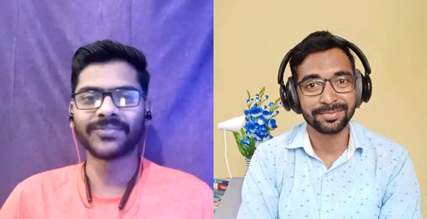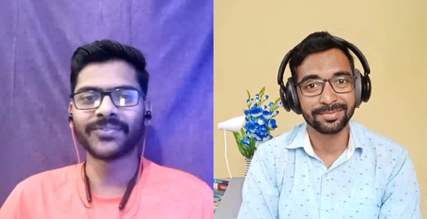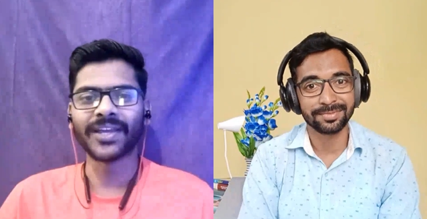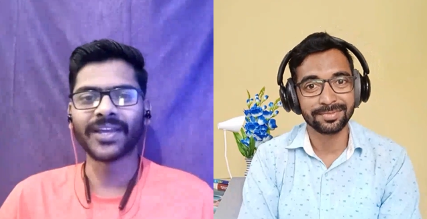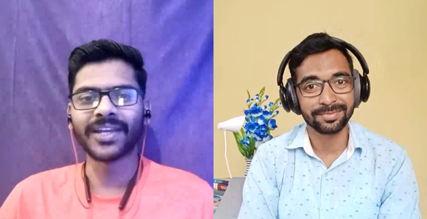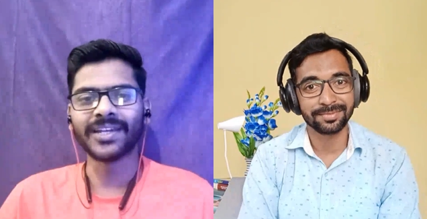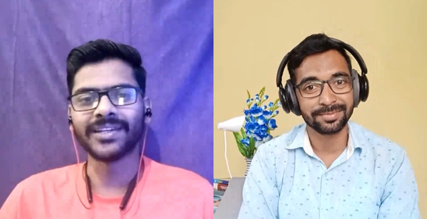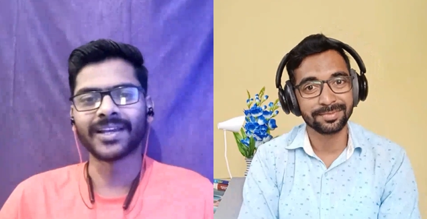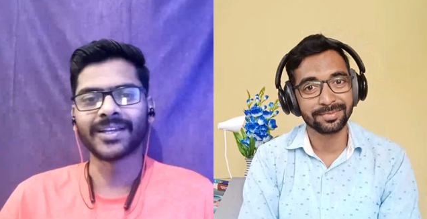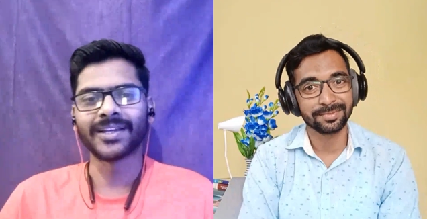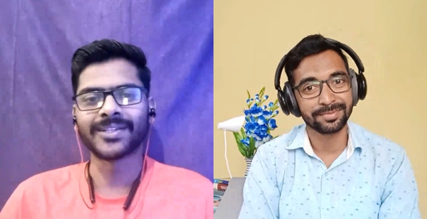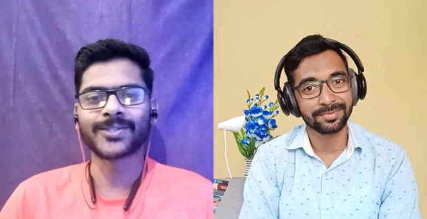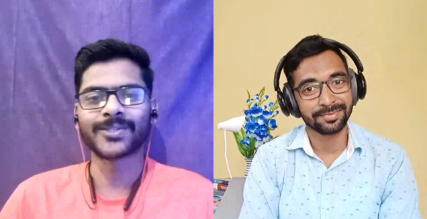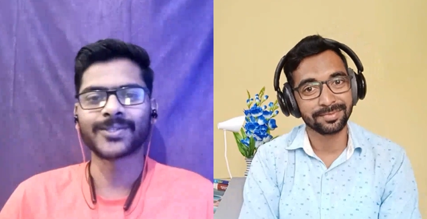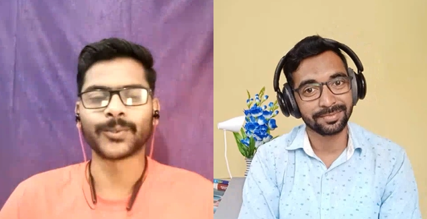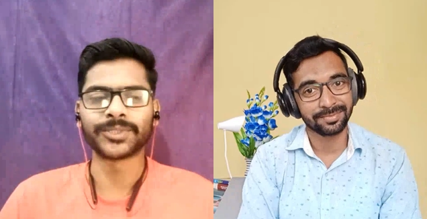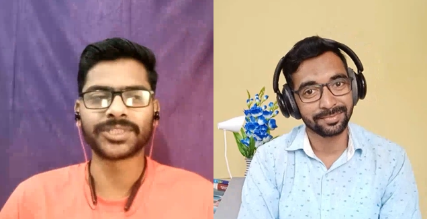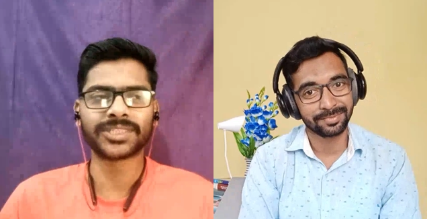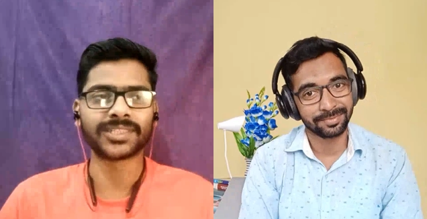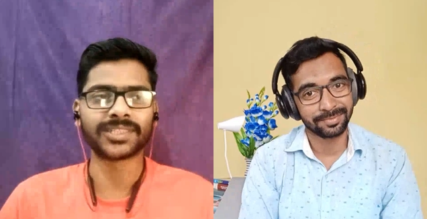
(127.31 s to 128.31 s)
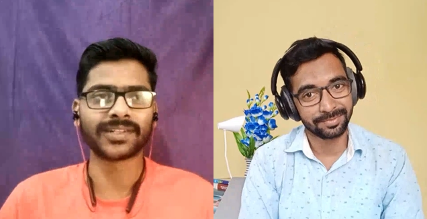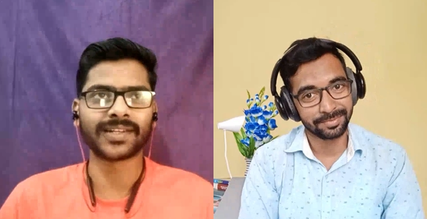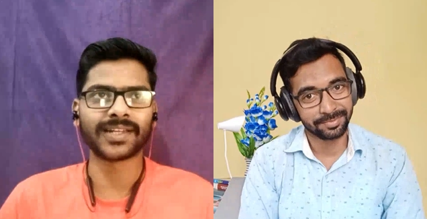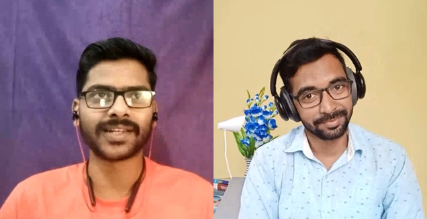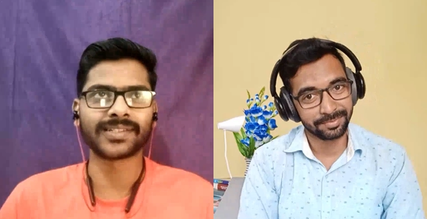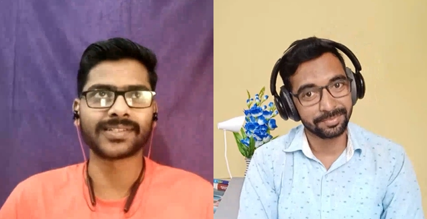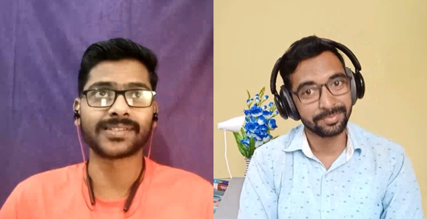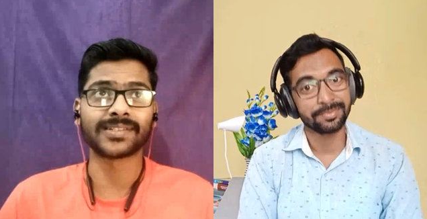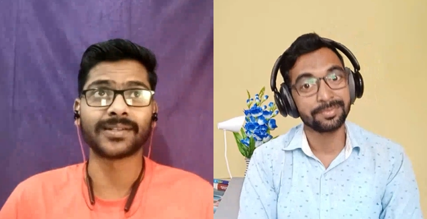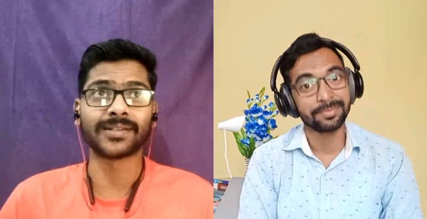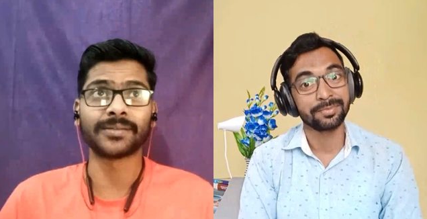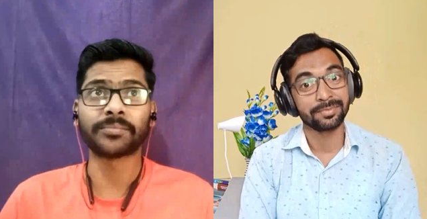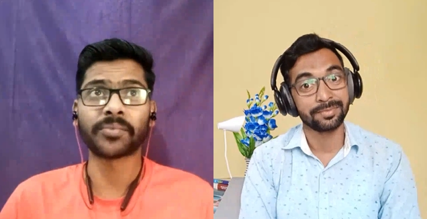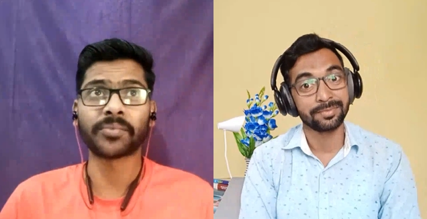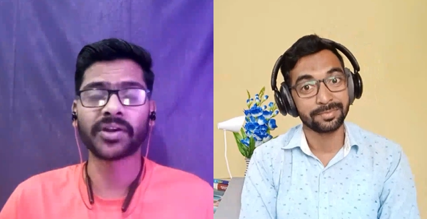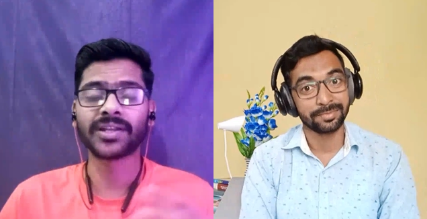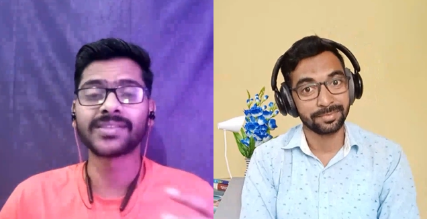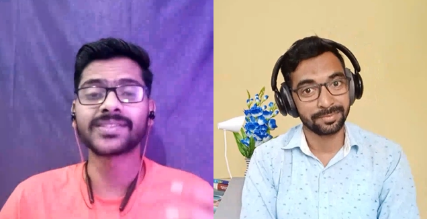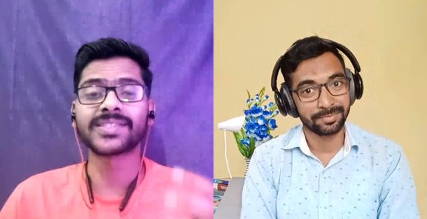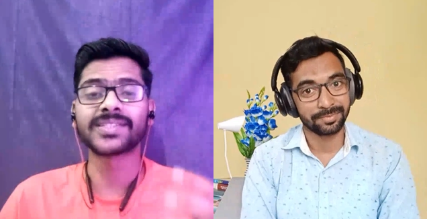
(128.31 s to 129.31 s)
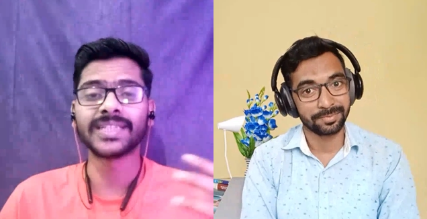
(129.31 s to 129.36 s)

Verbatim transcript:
Speaker 1: This is a very nice question, as uh,